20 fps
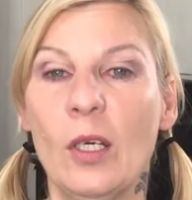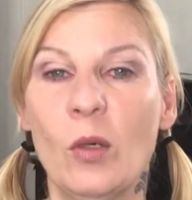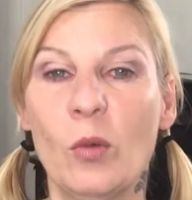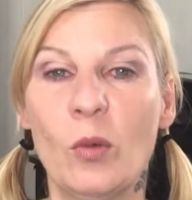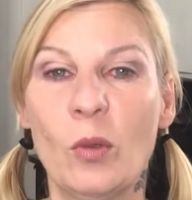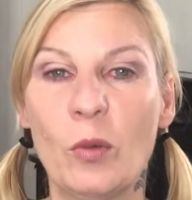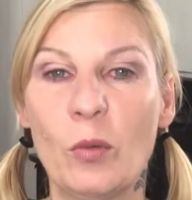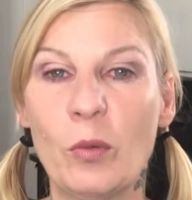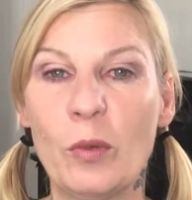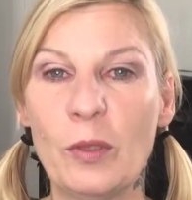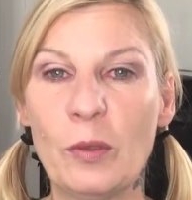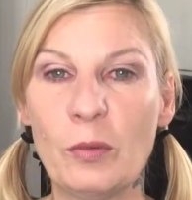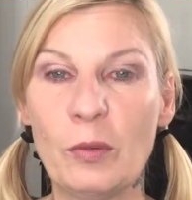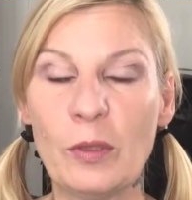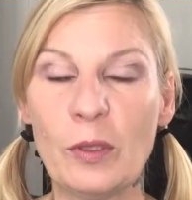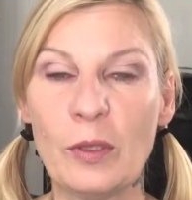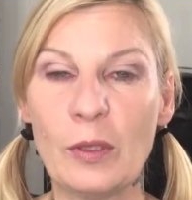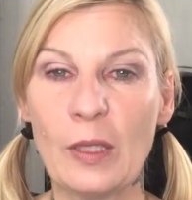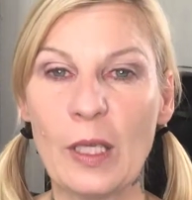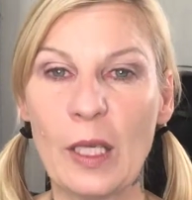We
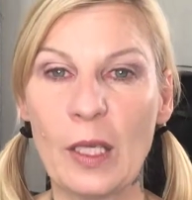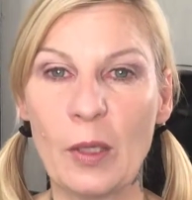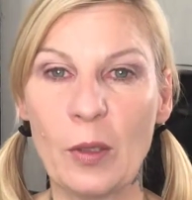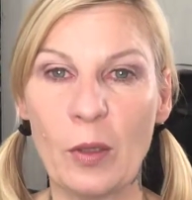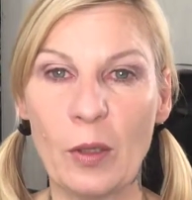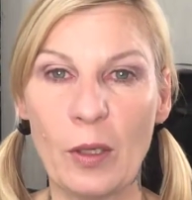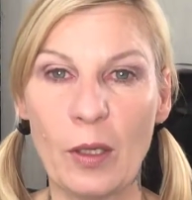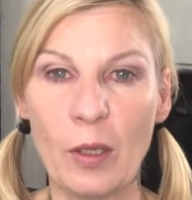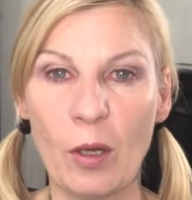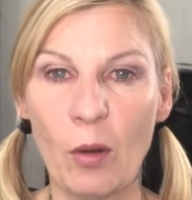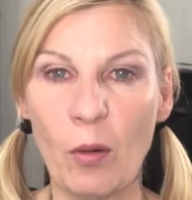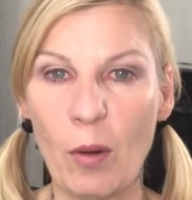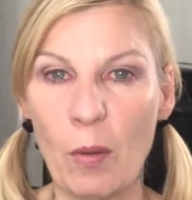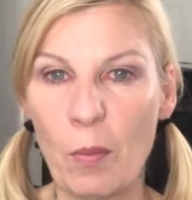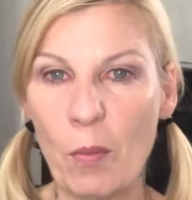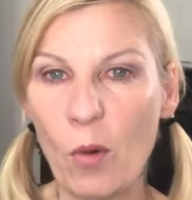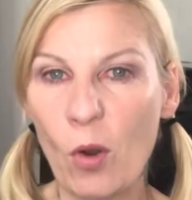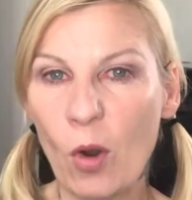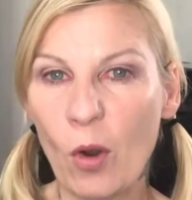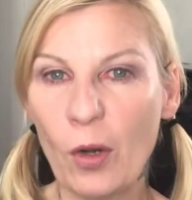like our
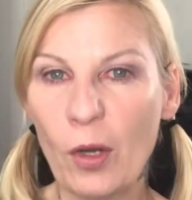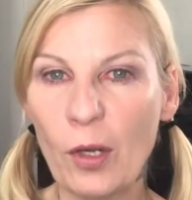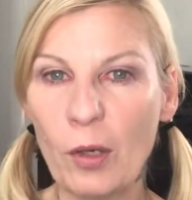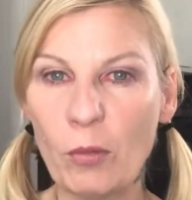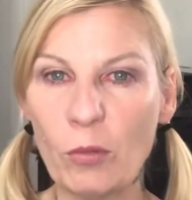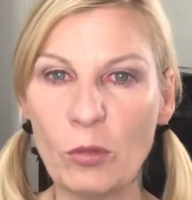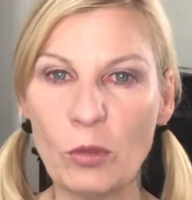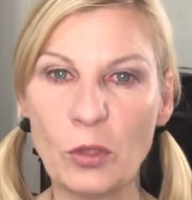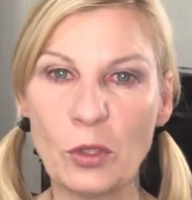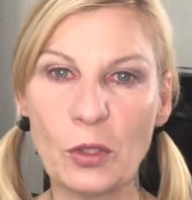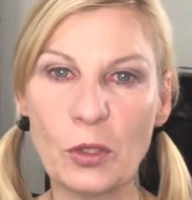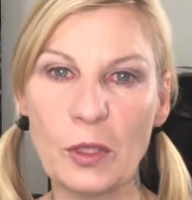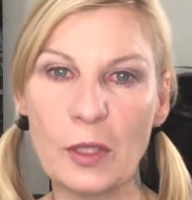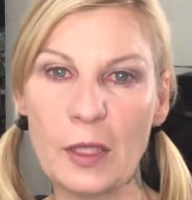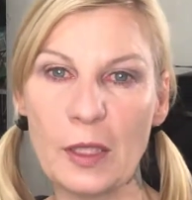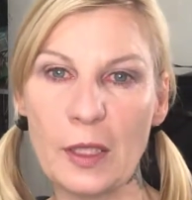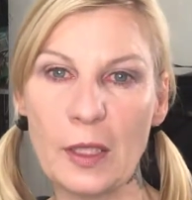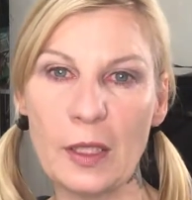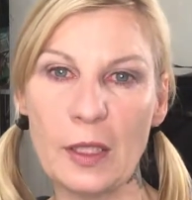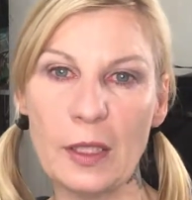morning
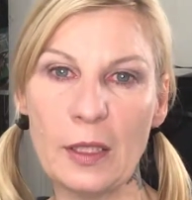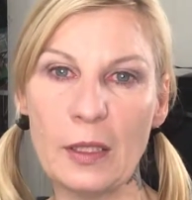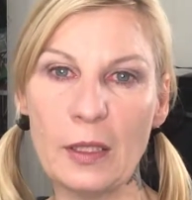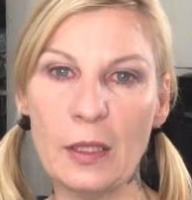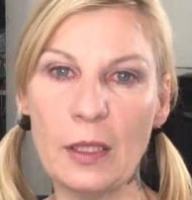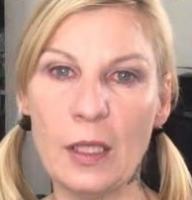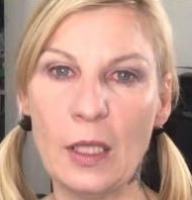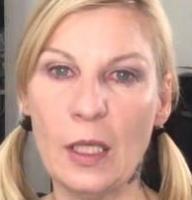routine.